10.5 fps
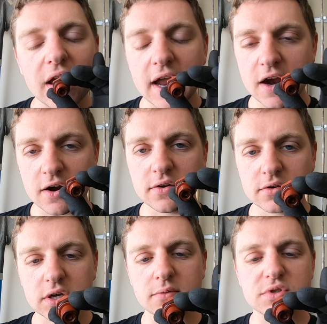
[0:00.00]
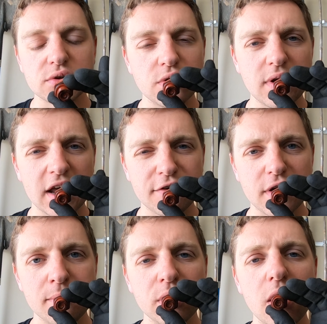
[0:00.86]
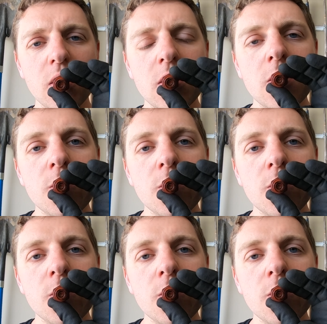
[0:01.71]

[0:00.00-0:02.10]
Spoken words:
air comes through, and if I blow,